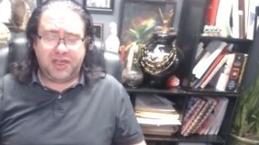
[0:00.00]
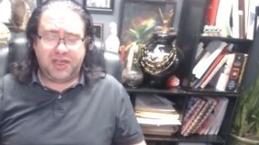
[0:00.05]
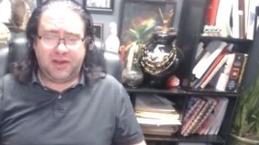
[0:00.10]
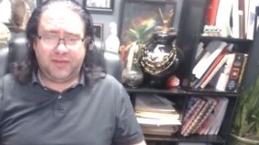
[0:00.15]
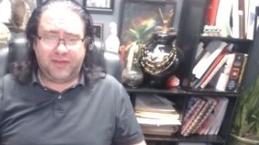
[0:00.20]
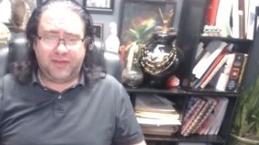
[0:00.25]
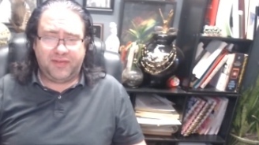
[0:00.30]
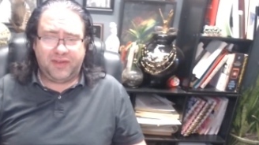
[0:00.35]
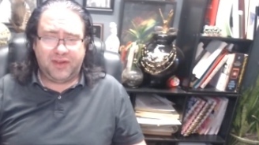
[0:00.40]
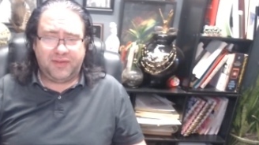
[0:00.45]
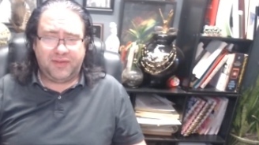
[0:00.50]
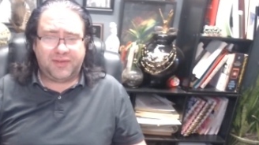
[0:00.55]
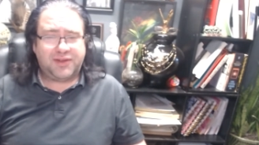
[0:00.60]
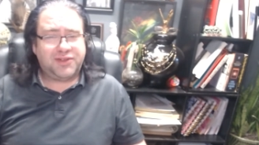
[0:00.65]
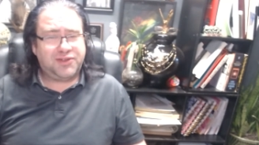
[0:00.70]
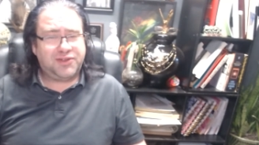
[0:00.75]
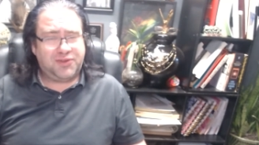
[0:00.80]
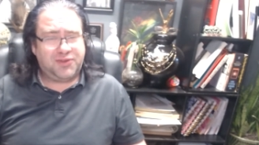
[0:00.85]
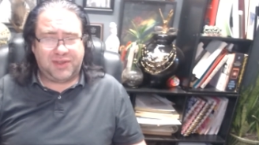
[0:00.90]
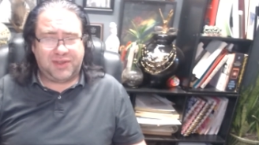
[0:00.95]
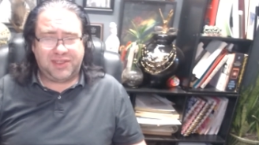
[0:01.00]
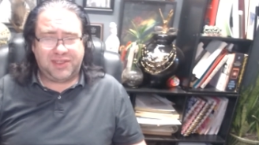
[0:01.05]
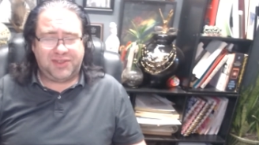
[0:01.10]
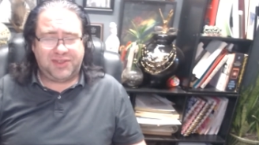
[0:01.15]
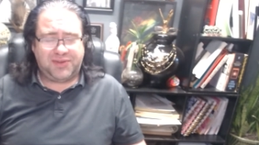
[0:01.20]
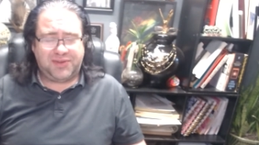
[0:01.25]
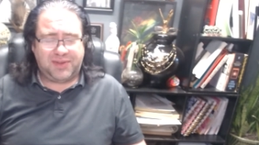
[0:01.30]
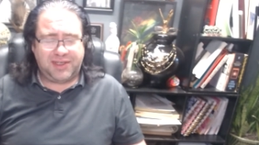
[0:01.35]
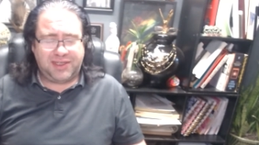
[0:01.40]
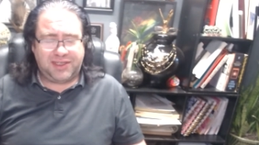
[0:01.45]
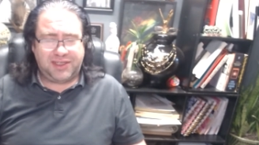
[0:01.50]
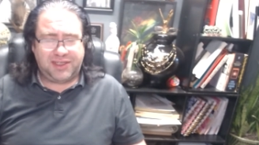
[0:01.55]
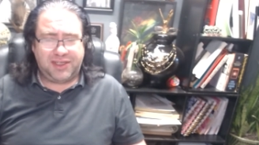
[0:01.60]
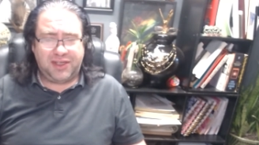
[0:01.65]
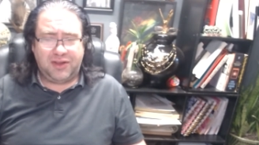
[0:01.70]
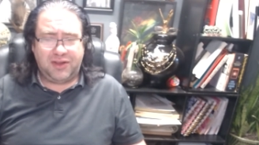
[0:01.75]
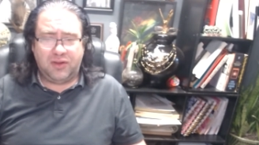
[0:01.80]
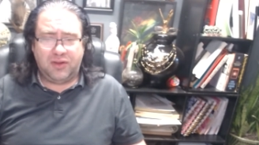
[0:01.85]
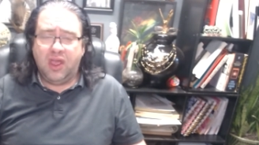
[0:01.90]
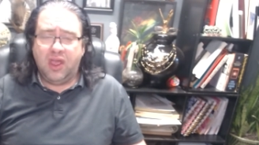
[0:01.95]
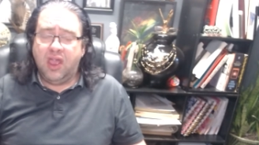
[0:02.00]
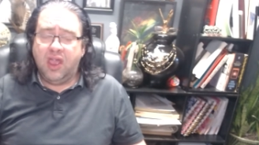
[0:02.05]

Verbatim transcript: overview for 2022.